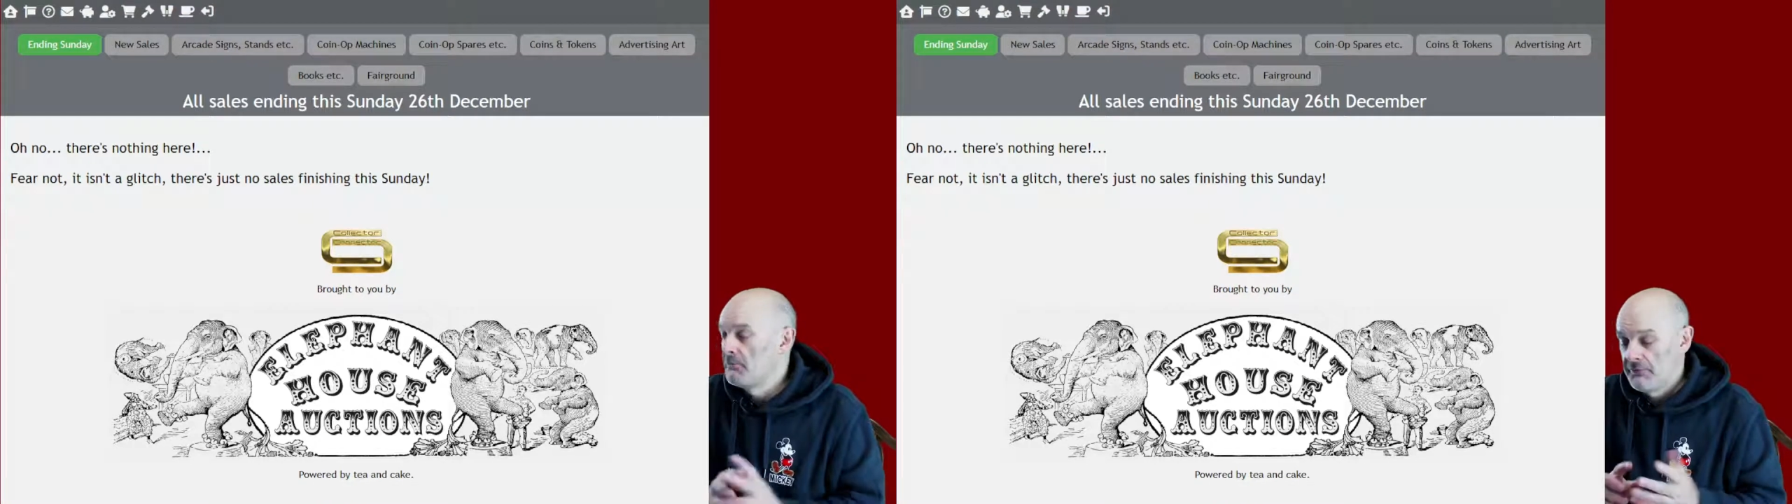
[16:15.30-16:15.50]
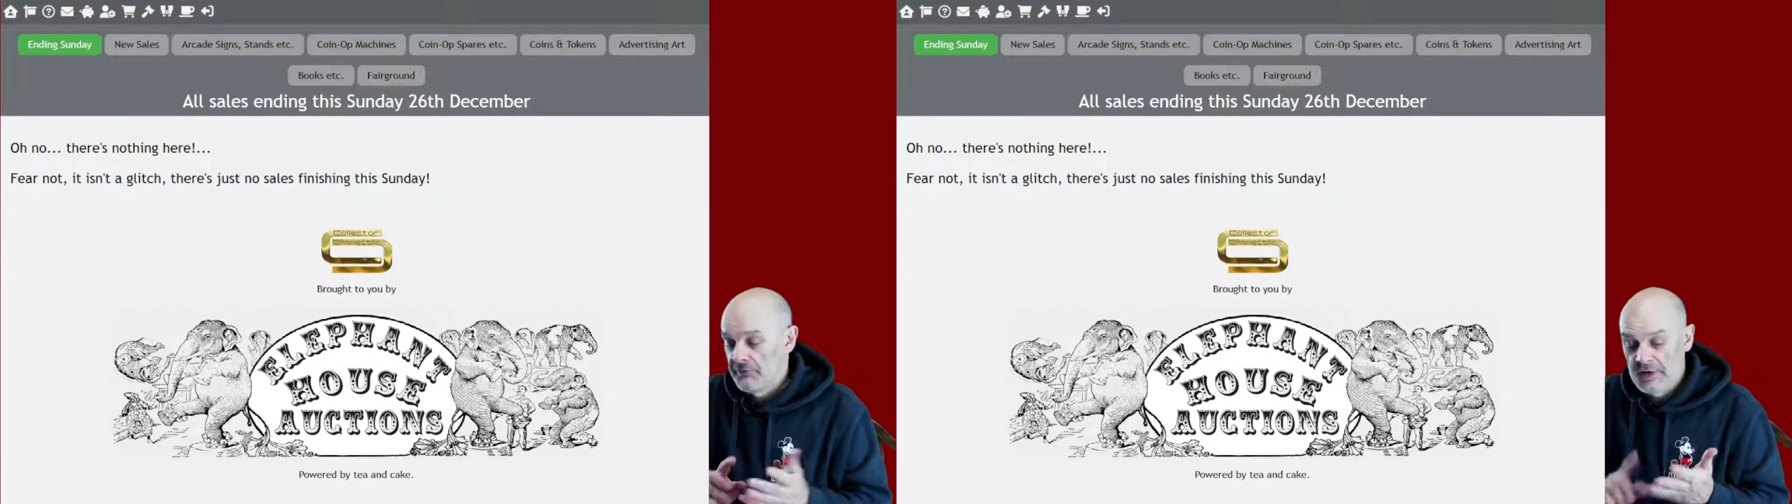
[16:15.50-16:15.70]

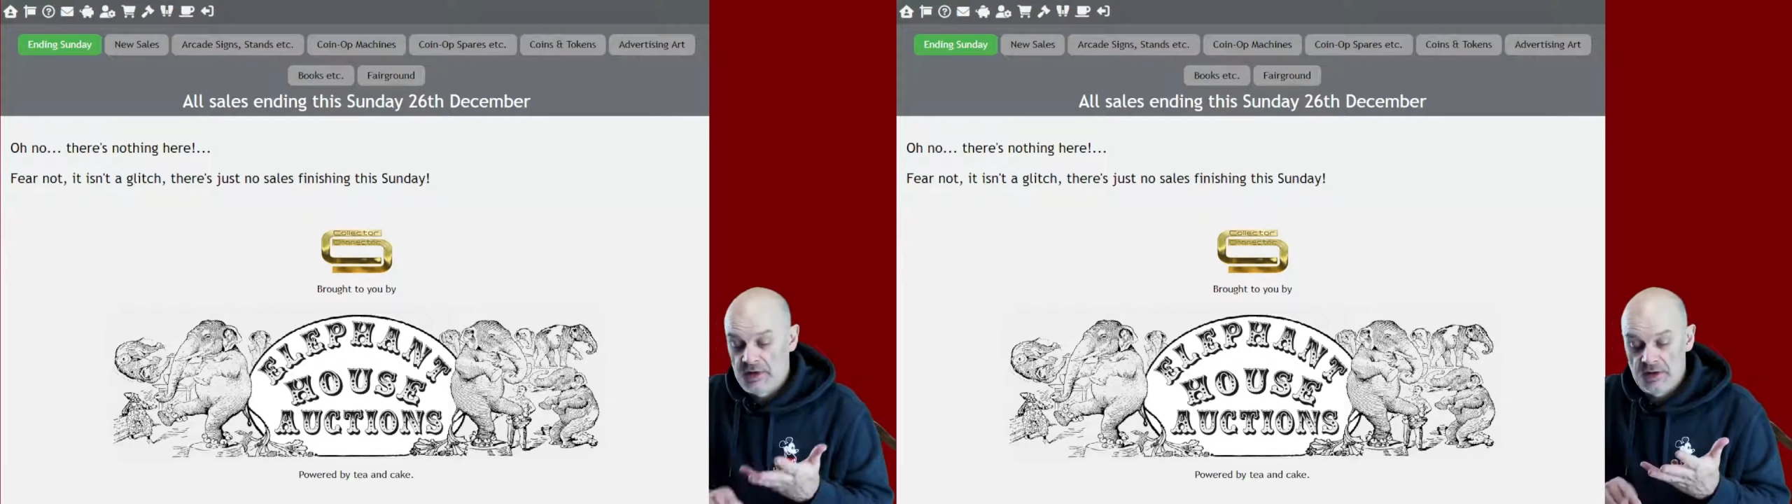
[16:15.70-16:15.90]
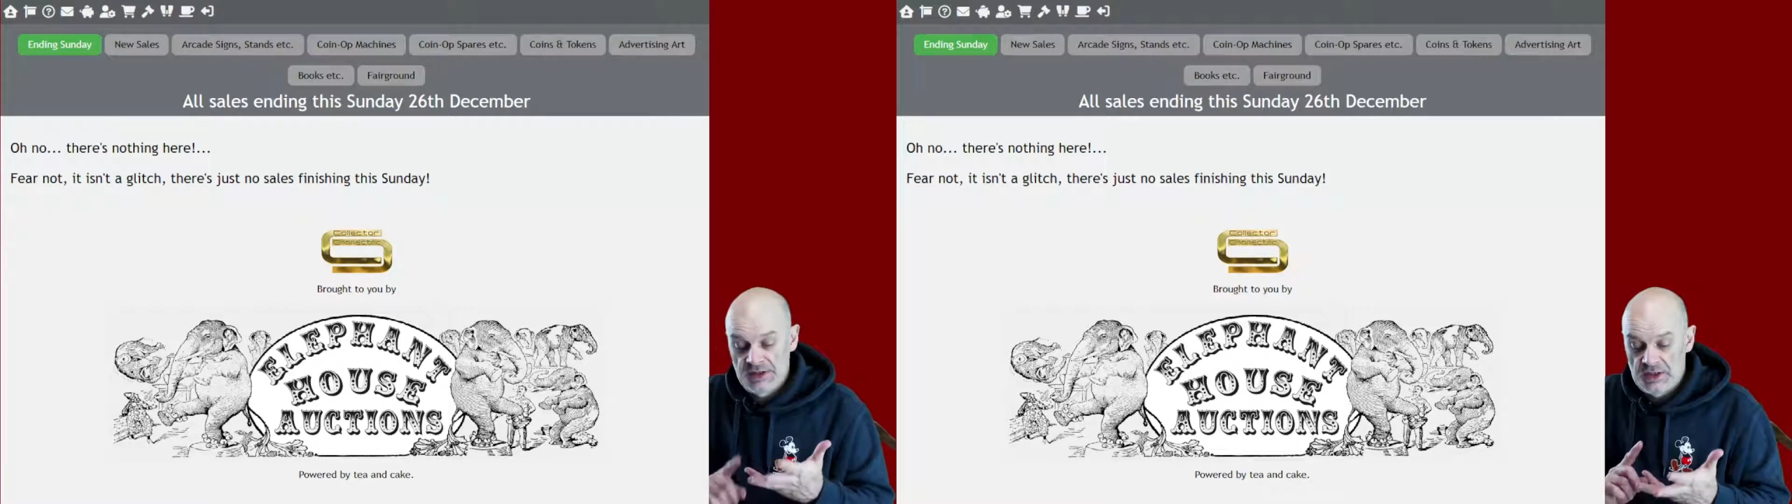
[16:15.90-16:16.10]

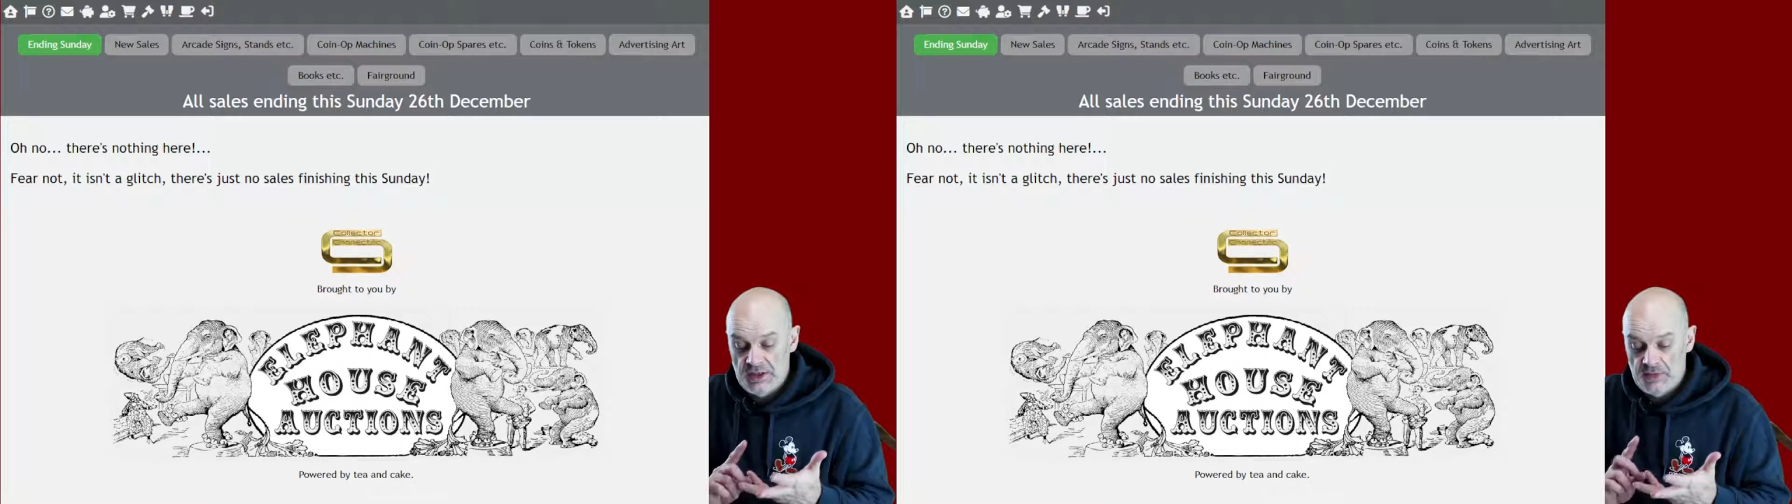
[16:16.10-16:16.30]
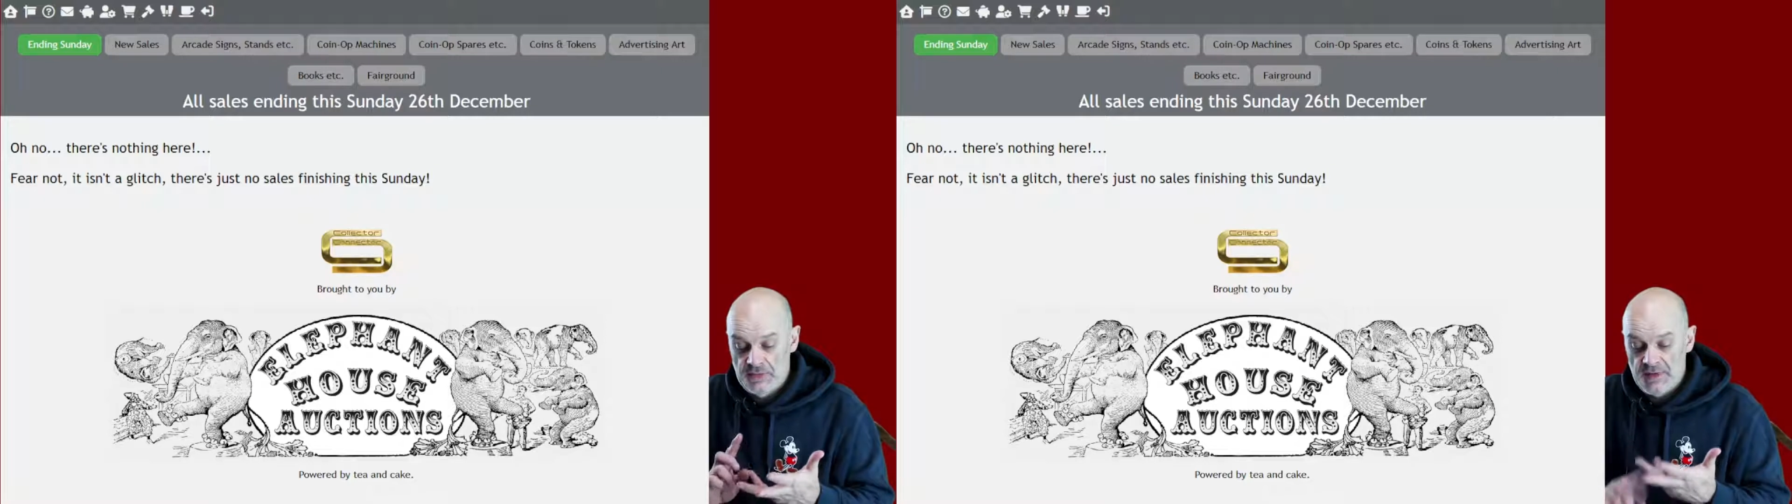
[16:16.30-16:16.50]
fairgroundy
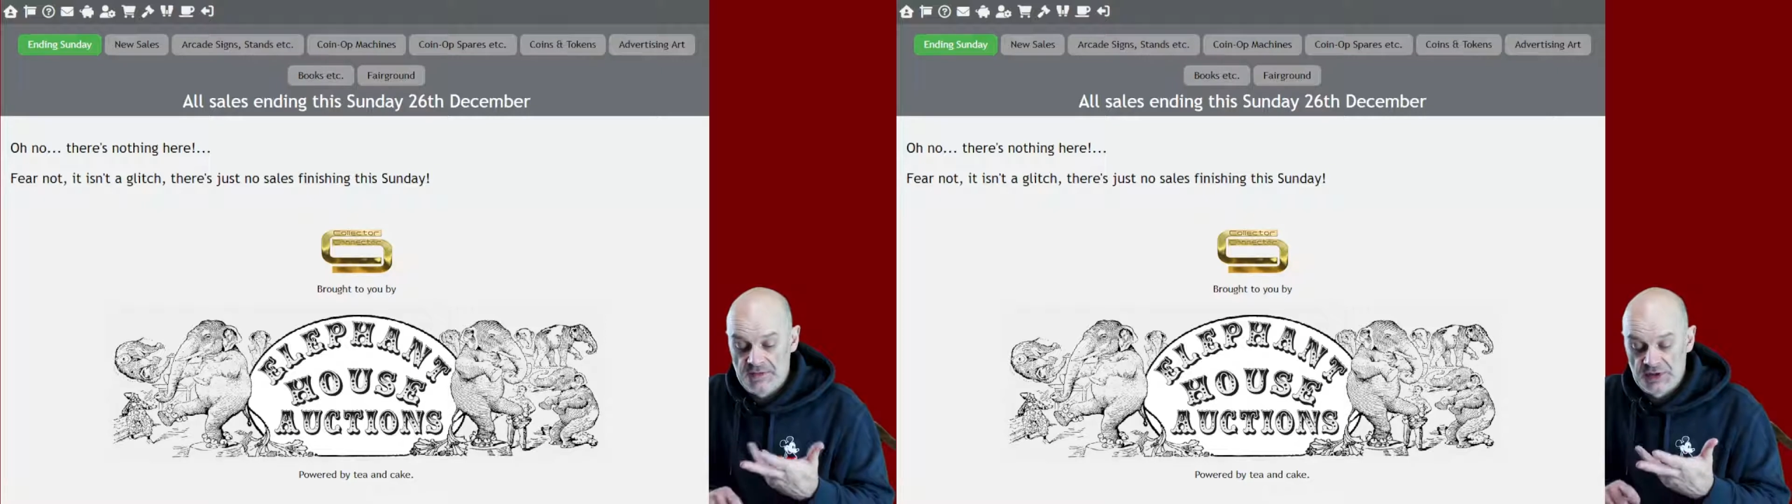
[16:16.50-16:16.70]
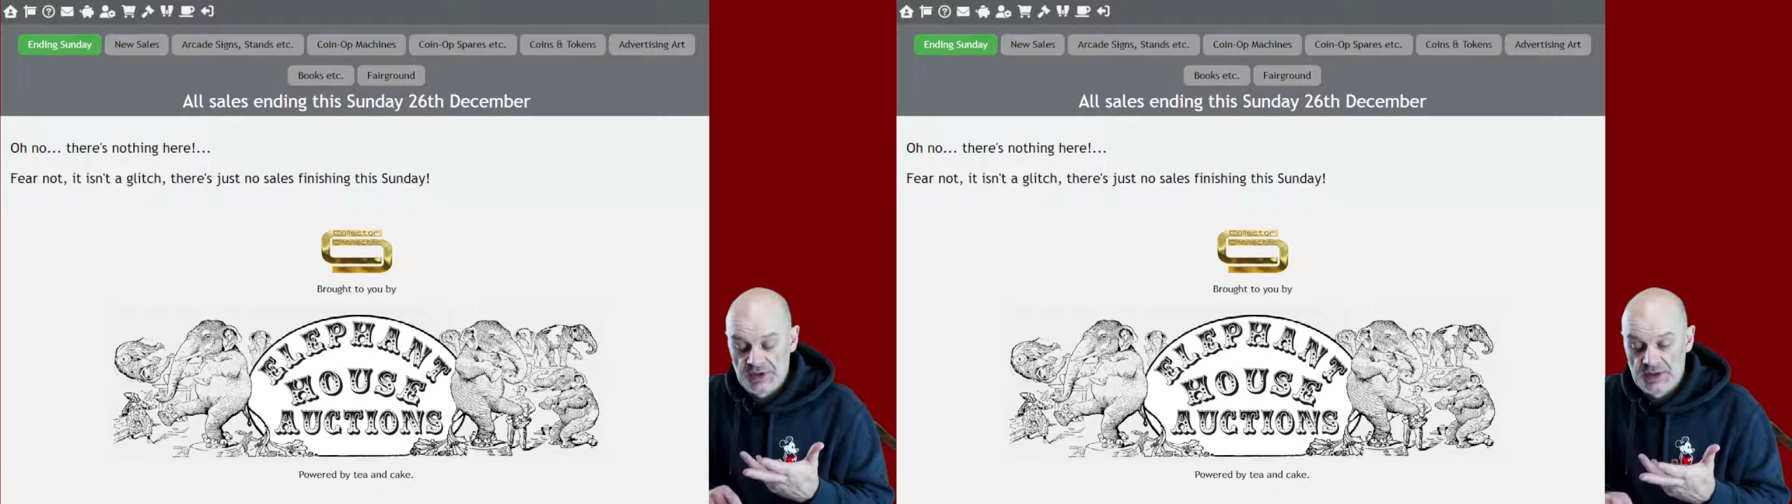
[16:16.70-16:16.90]
stuff,
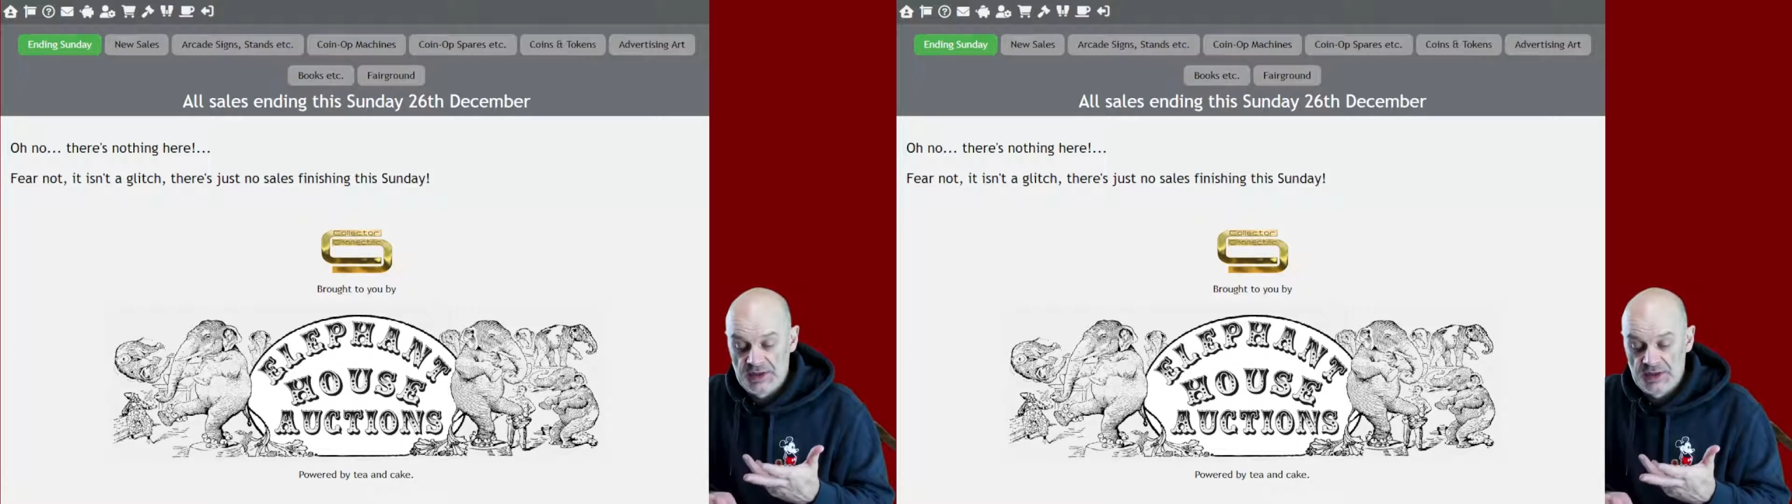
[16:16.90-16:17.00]
advertising